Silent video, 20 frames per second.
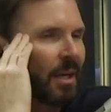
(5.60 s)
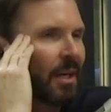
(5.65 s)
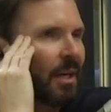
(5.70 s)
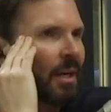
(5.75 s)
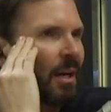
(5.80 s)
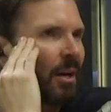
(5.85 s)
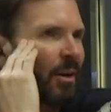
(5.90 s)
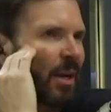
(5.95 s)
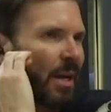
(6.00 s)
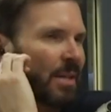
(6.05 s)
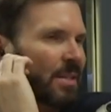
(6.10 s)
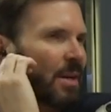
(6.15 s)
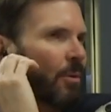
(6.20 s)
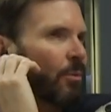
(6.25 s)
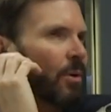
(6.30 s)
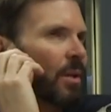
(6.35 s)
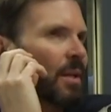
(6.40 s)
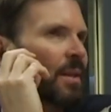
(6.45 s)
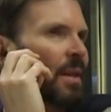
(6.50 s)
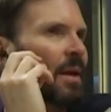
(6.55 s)
okay, is that
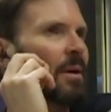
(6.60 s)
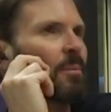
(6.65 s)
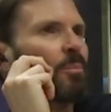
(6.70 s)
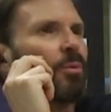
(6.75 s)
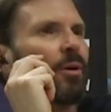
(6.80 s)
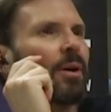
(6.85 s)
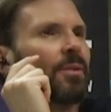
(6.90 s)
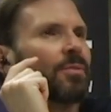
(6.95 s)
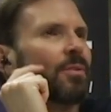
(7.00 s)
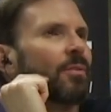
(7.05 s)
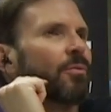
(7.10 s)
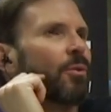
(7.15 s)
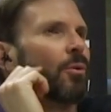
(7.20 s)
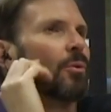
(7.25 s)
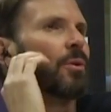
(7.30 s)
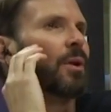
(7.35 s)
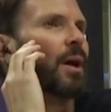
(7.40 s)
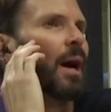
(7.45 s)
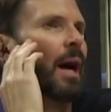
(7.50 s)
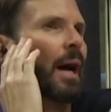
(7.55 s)
really that impressive or
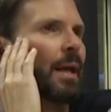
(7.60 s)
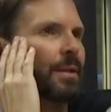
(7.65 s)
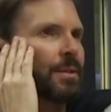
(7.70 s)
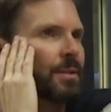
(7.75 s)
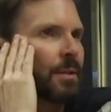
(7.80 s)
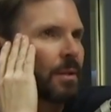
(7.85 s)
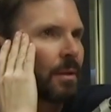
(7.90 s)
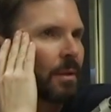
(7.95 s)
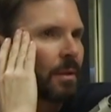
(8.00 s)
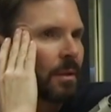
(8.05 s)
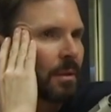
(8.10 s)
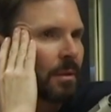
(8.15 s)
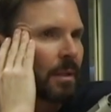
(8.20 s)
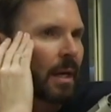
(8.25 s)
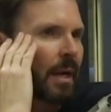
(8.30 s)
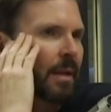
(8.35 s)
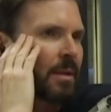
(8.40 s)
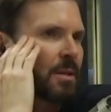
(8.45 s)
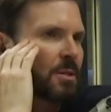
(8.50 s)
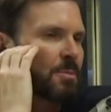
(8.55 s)
not? A
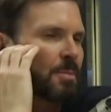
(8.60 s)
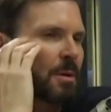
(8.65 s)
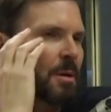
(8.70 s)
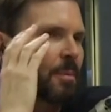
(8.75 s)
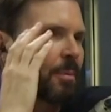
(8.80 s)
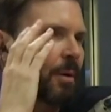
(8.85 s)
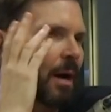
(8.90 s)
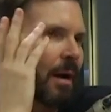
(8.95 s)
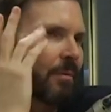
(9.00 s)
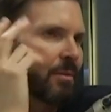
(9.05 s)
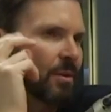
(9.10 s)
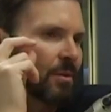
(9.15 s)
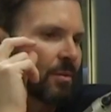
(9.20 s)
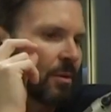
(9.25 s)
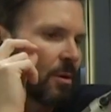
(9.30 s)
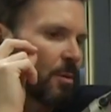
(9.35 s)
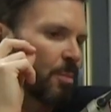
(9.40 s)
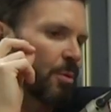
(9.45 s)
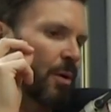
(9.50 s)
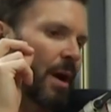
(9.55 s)
lot of these people
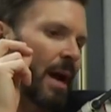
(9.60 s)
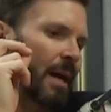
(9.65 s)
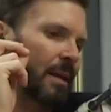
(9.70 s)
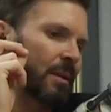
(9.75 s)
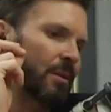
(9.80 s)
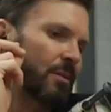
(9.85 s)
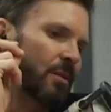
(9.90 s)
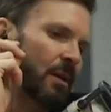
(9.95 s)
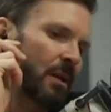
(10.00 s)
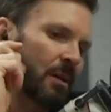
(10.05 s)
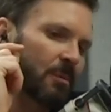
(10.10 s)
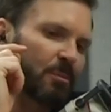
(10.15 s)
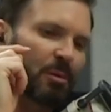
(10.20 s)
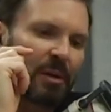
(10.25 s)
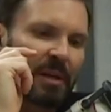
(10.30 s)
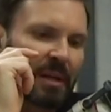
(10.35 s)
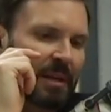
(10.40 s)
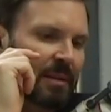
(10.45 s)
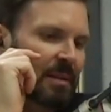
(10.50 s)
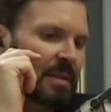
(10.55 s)
obviously are practicing and
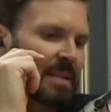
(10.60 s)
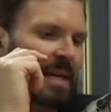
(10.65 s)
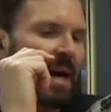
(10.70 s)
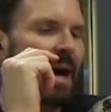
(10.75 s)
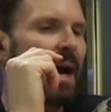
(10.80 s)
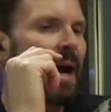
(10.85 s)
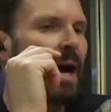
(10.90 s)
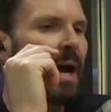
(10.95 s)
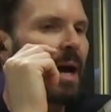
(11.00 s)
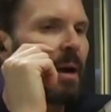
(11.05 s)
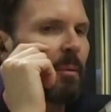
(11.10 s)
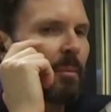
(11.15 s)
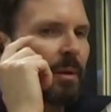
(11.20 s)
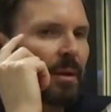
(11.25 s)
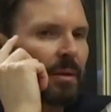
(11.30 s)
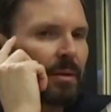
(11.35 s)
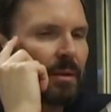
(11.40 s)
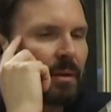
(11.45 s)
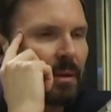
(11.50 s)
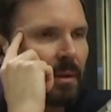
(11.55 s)
putting in the time
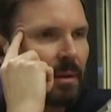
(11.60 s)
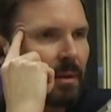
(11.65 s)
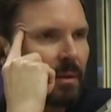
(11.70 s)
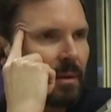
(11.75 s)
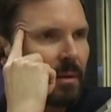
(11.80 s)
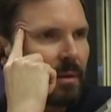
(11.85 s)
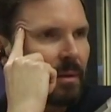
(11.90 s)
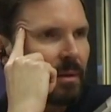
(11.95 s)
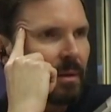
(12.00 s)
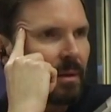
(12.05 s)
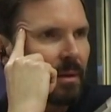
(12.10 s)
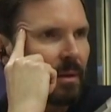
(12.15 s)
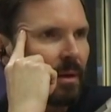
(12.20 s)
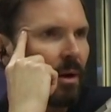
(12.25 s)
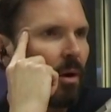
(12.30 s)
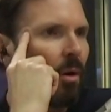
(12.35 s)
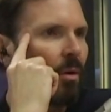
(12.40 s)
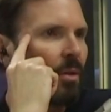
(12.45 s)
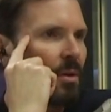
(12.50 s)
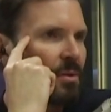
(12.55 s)
and, you know,
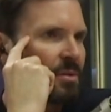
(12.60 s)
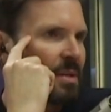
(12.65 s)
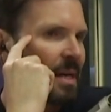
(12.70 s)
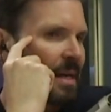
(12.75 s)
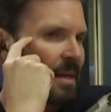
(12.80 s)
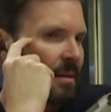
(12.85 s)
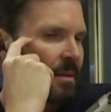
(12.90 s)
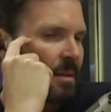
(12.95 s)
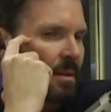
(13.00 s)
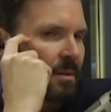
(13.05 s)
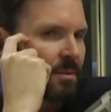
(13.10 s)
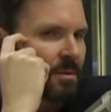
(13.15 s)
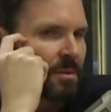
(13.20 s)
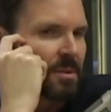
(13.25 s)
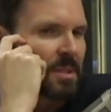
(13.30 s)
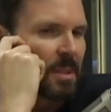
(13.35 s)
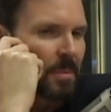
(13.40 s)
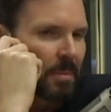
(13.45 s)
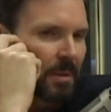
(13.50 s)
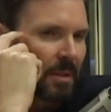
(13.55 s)
all those kind of things
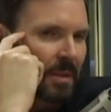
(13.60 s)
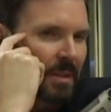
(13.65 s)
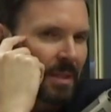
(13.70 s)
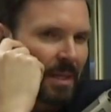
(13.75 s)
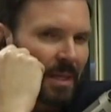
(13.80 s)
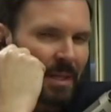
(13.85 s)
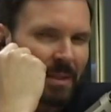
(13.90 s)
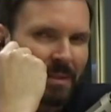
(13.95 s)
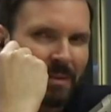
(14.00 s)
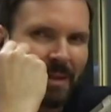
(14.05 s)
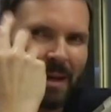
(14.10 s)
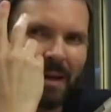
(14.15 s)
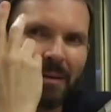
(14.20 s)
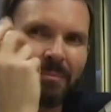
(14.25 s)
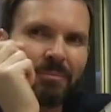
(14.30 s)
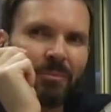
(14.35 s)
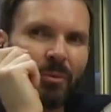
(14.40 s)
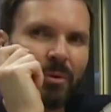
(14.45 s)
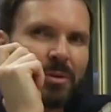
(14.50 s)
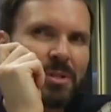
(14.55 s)
you typically need.
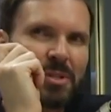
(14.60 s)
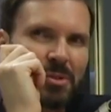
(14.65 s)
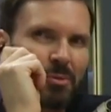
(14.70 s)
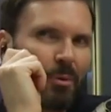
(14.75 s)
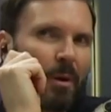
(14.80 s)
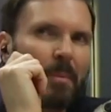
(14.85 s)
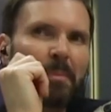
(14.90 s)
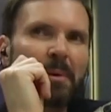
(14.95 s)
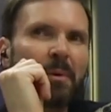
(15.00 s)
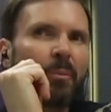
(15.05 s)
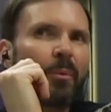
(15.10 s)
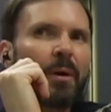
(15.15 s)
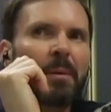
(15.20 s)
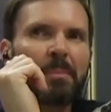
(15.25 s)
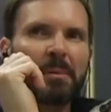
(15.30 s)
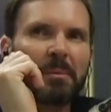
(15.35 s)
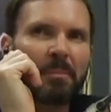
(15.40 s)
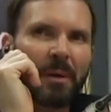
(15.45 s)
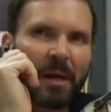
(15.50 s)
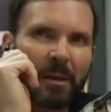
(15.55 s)
No, we're just gripping and
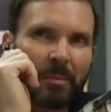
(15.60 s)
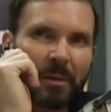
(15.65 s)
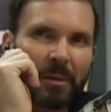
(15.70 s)
ripping, baby.